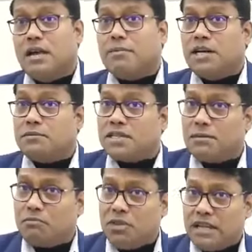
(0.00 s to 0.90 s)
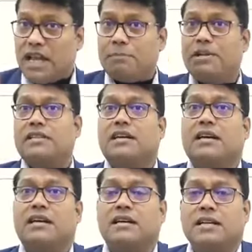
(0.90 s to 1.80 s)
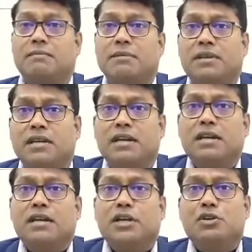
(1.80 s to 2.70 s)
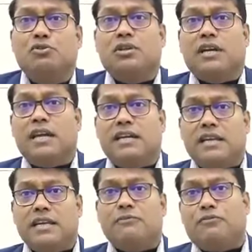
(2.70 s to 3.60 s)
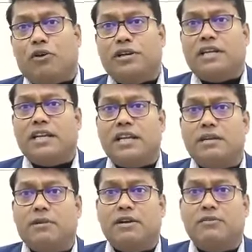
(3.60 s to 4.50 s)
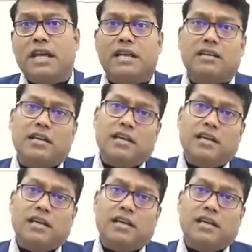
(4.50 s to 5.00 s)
But if something happen in the country, maybe due to the aggregate fall in aggregate demand, like